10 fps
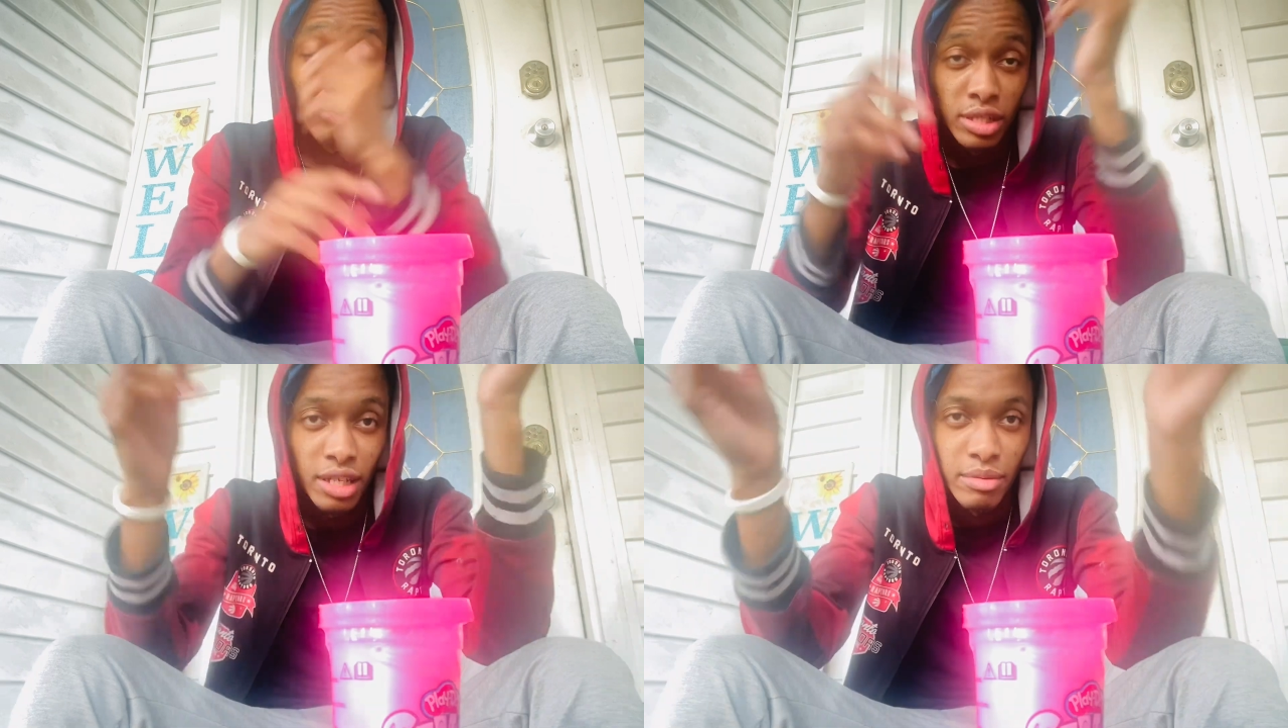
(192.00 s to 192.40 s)

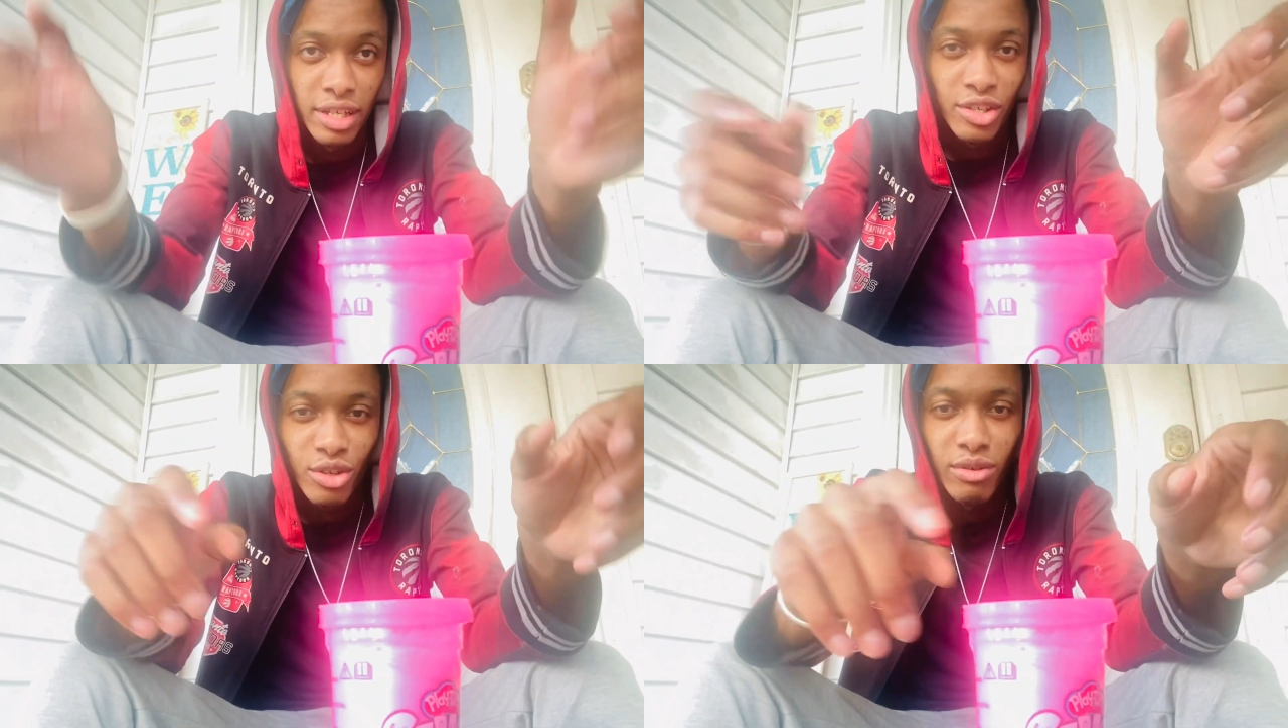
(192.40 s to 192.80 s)
What's up,
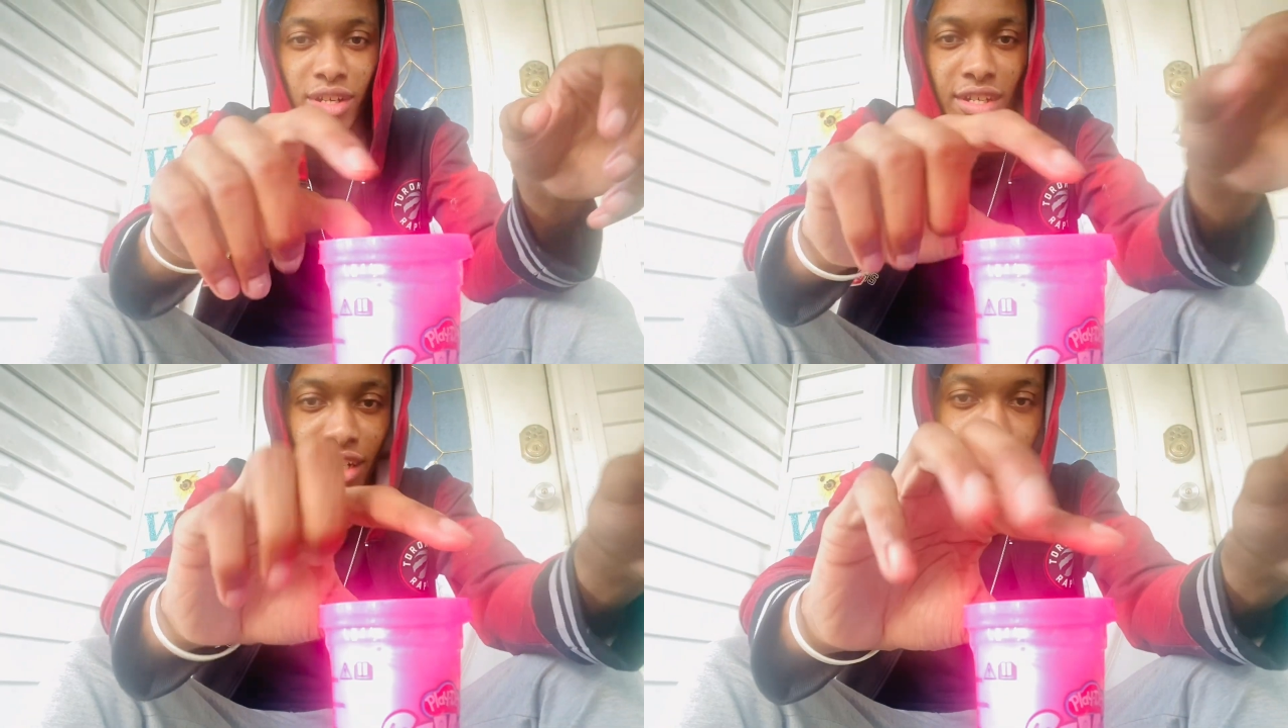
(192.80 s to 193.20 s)
T
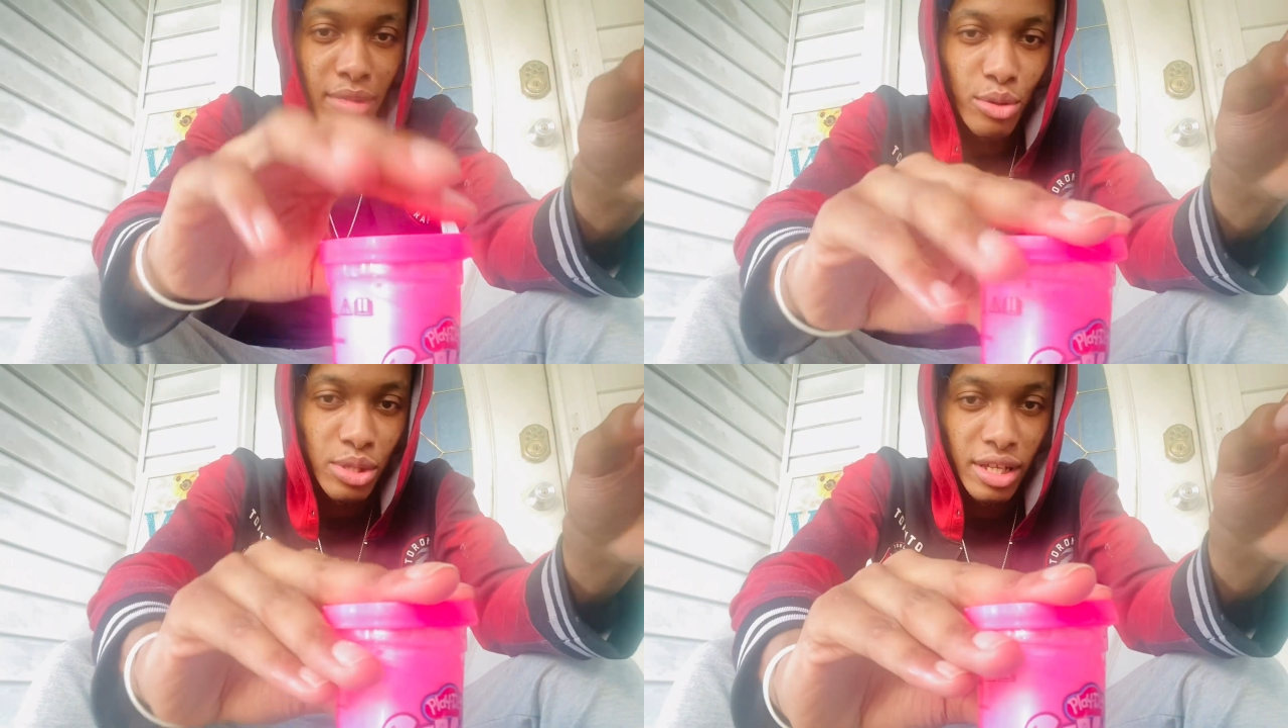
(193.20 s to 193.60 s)
Squad? I'm
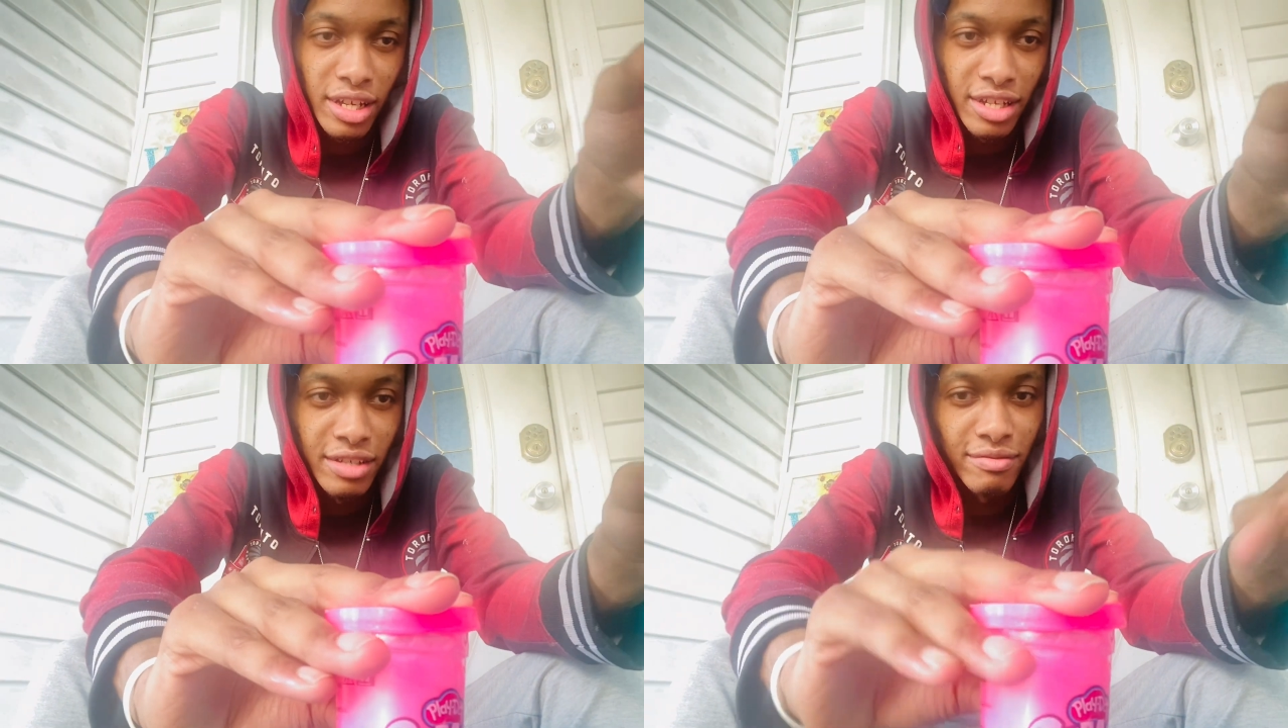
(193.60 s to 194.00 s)
outside.